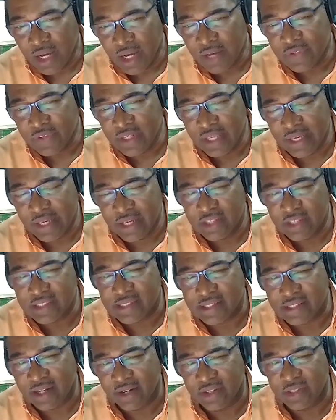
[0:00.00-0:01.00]
after the
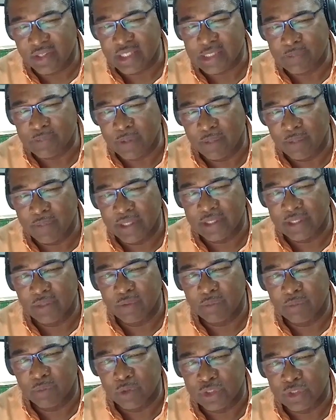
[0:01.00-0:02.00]
English started
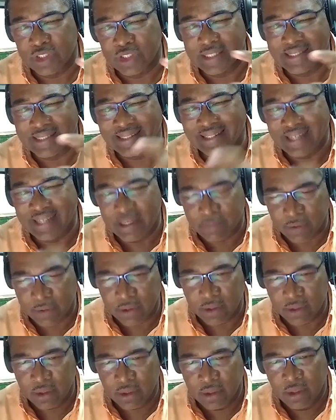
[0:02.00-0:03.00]
experimenting with Portuguese
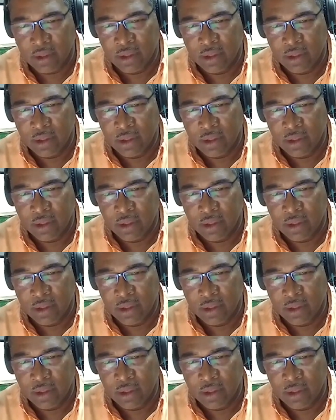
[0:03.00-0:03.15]
labor